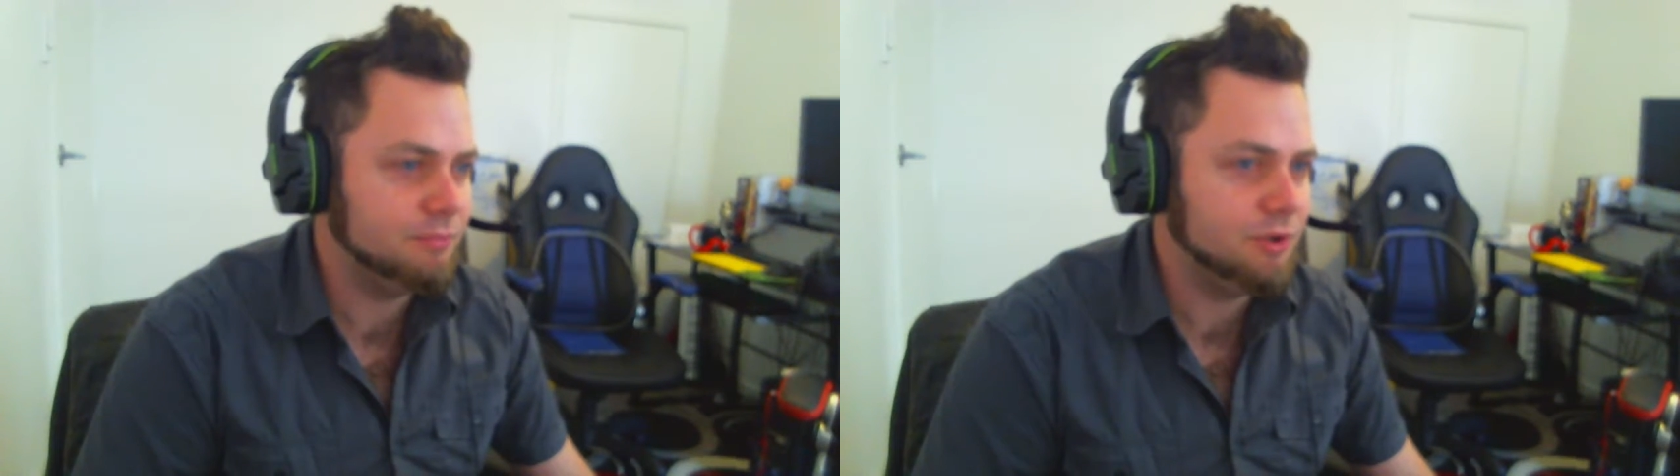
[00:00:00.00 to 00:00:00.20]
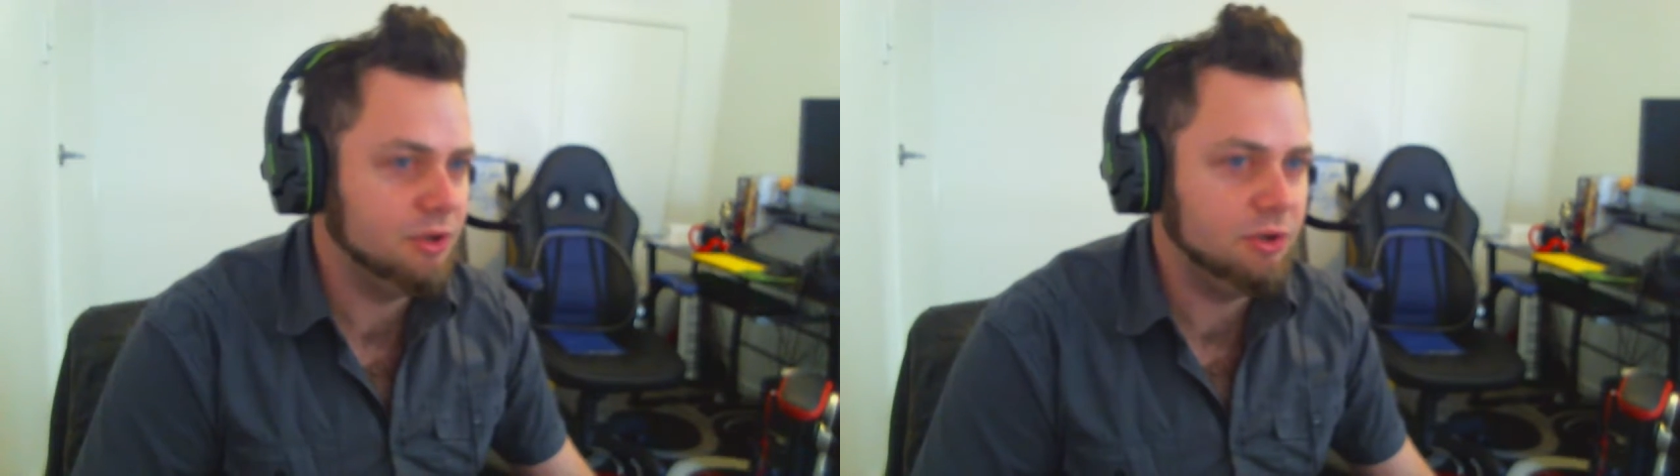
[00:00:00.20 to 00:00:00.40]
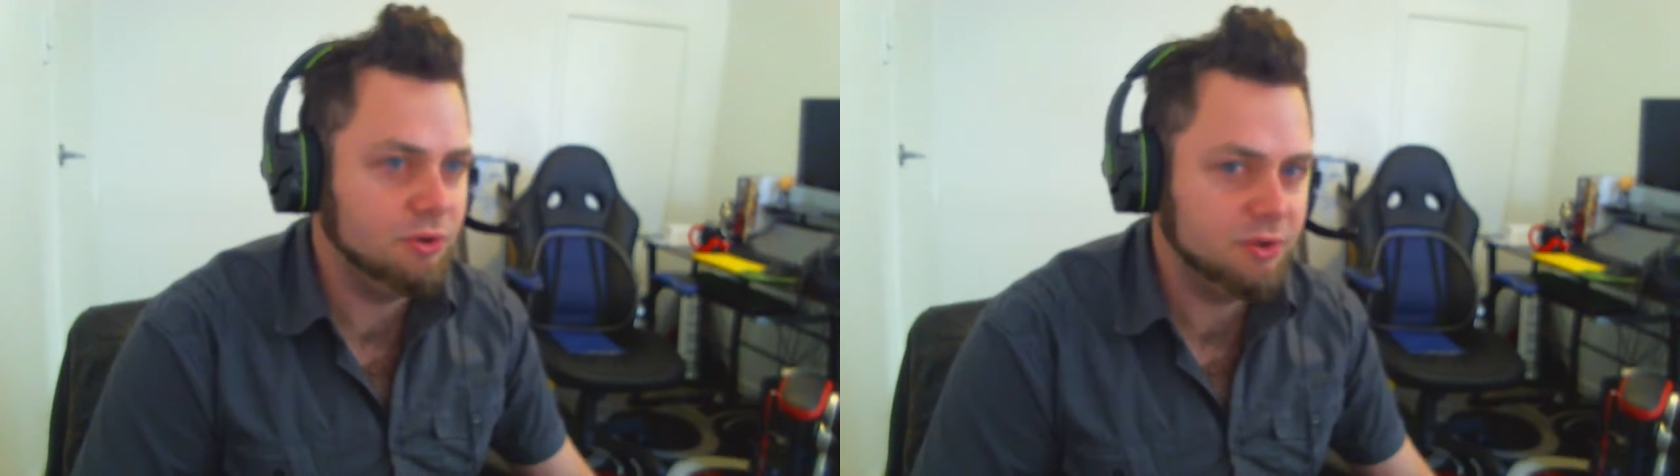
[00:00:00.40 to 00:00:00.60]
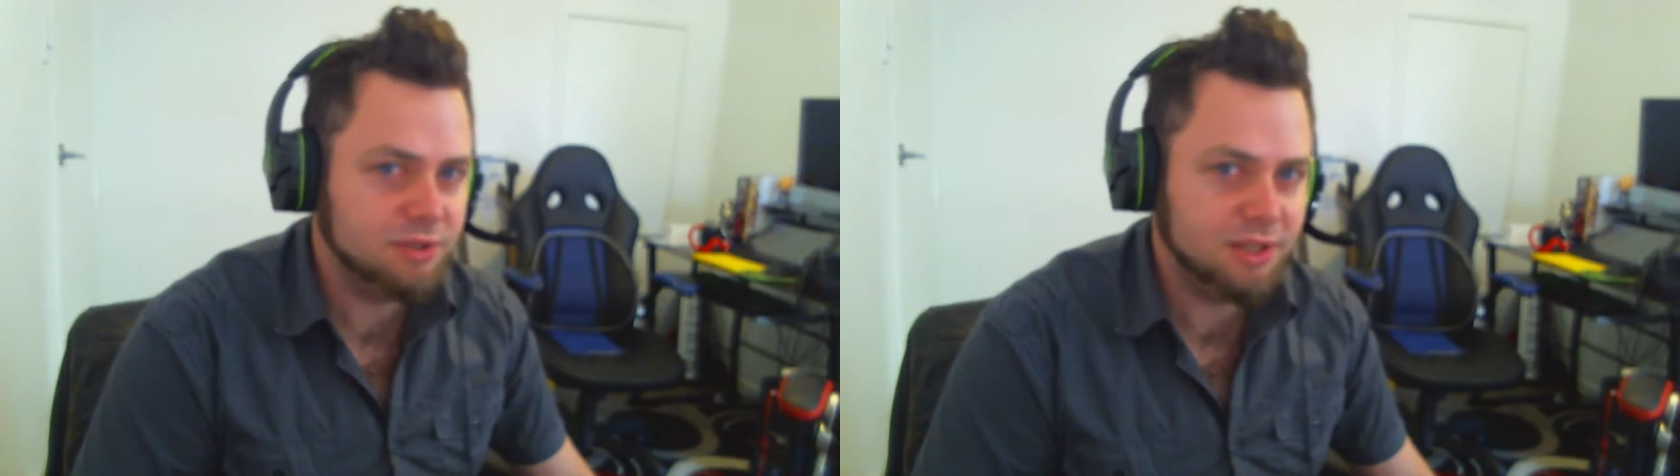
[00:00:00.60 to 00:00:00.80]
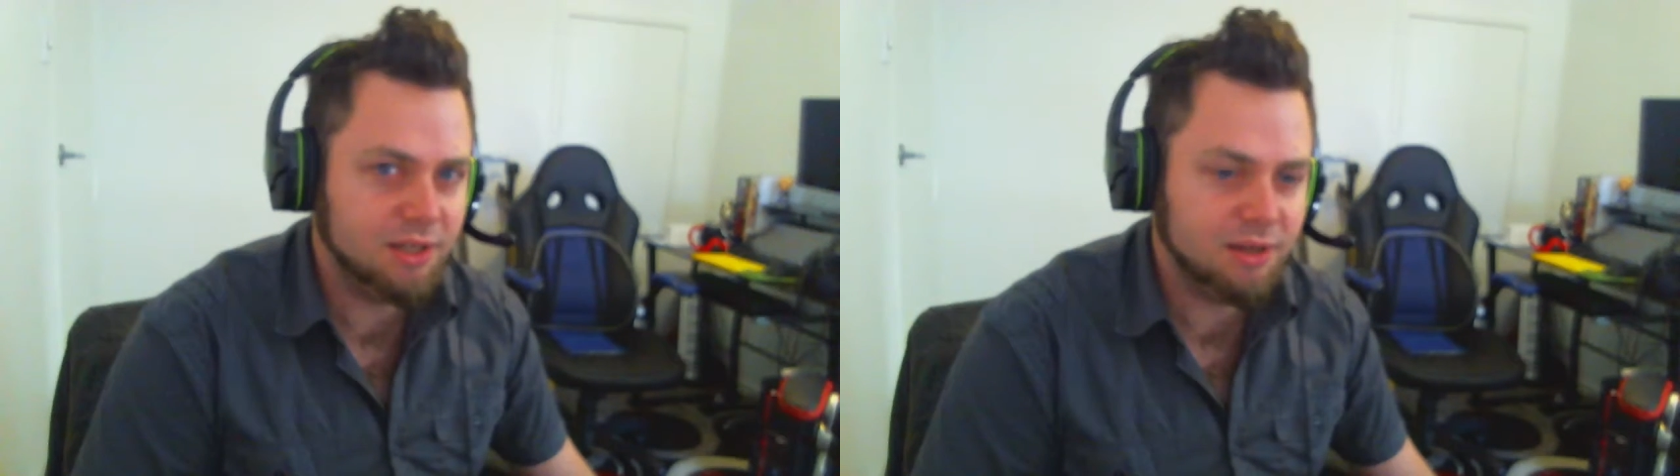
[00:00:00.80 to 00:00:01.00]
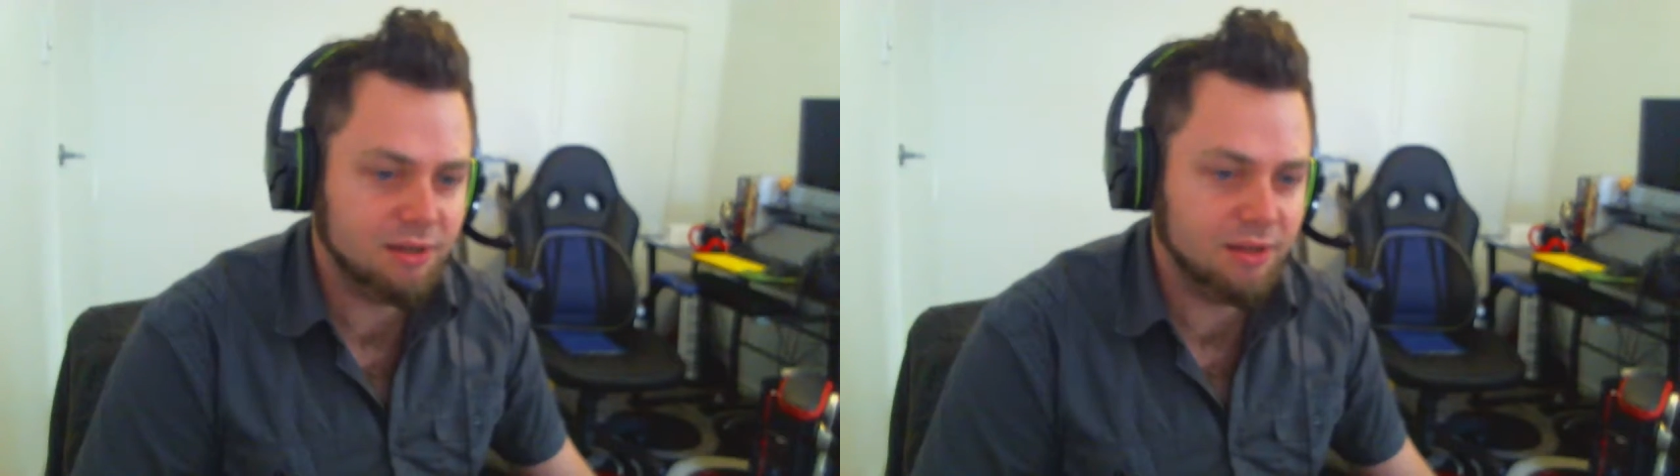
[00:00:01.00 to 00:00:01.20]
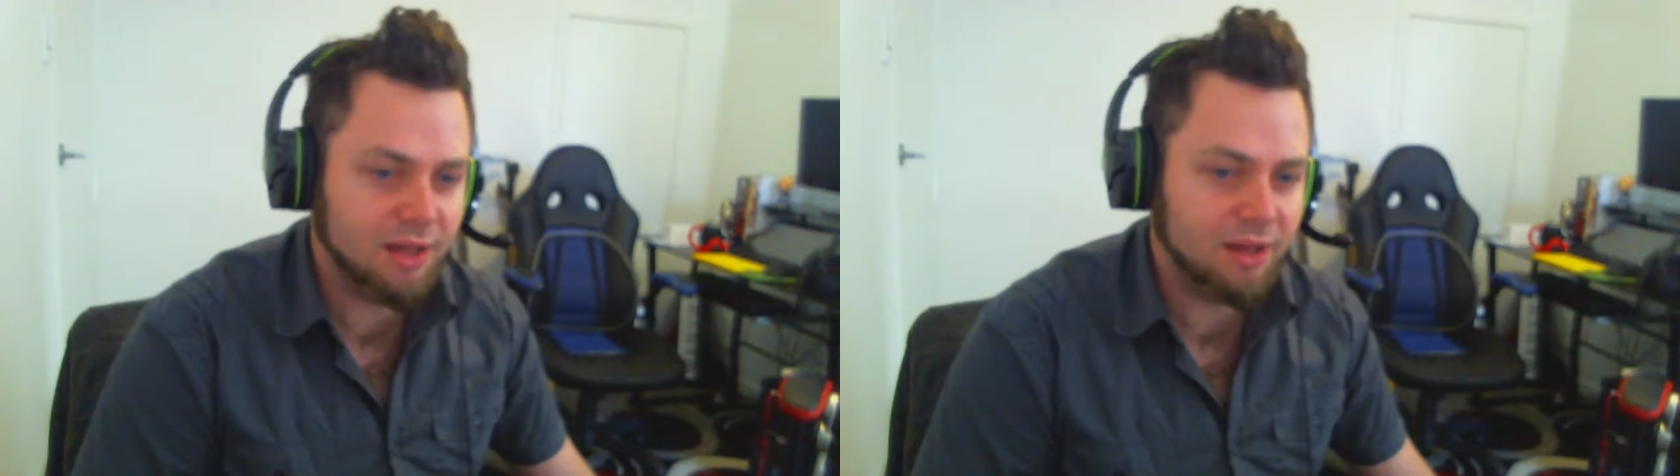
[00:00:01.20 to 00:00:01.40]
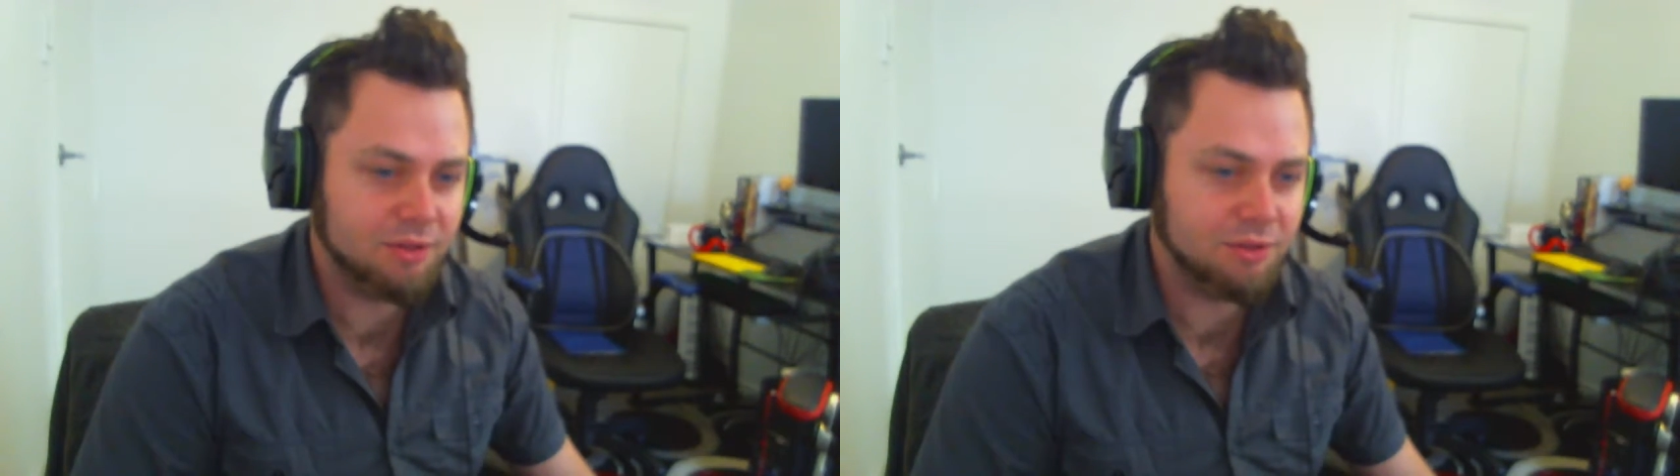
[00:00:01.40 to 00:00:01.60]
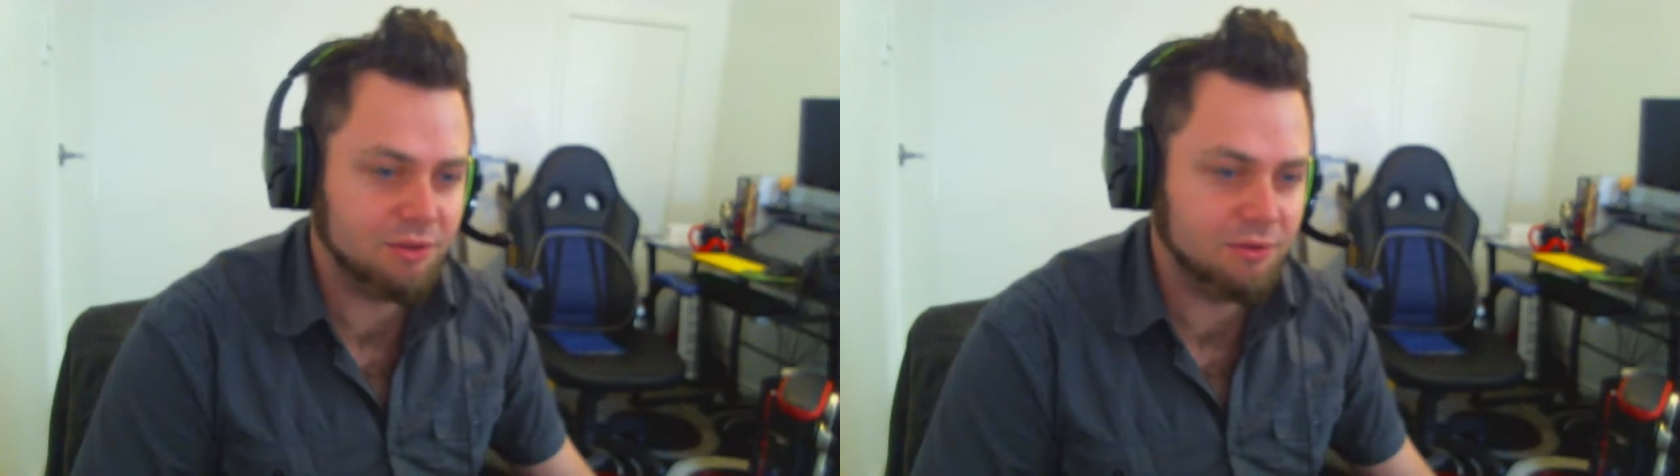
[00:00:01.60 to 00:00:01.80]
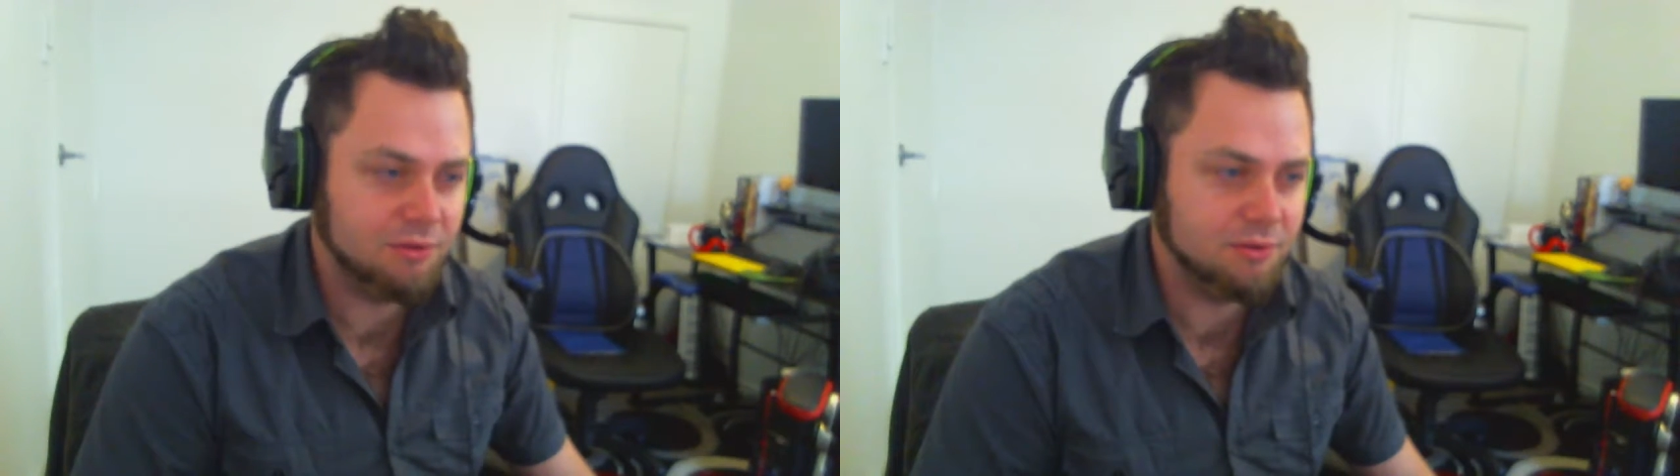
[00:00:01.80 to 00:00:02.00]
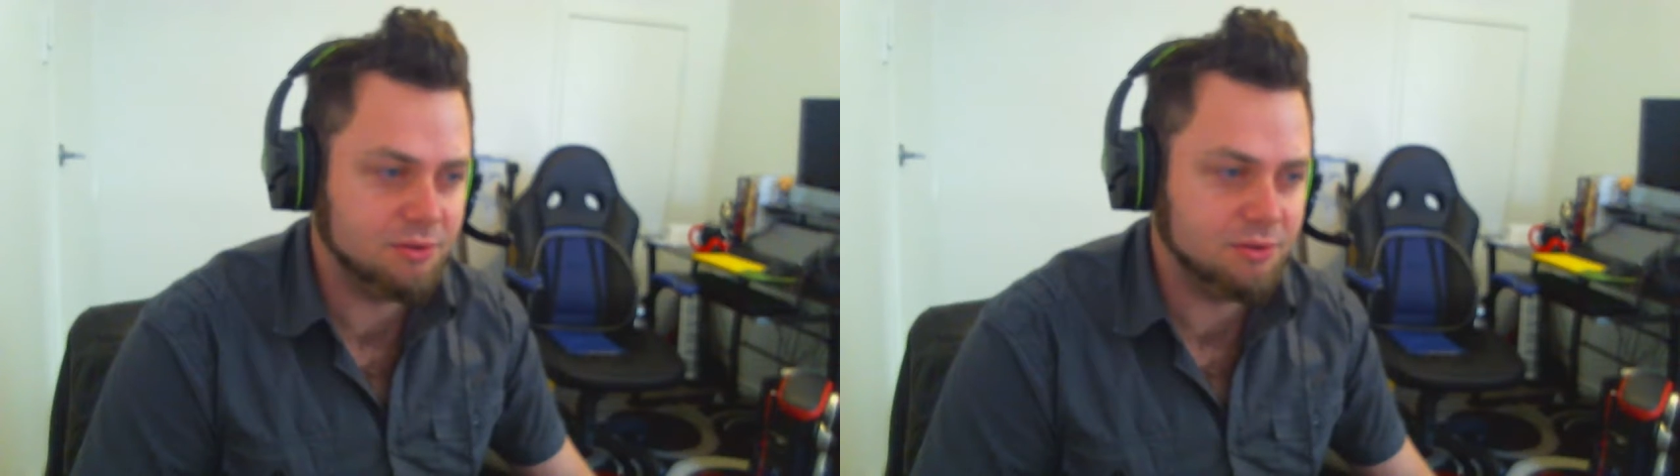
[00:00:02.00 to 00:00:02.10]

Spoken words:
Unity allows you